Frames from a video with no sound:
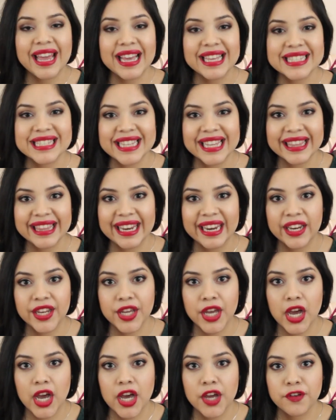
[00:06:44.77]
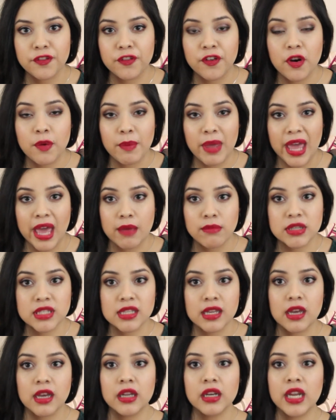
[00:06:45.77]
Next thing that I got from
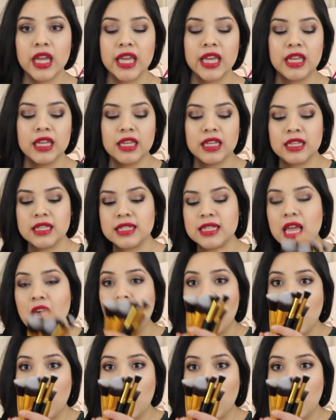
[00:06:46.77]
Amazon is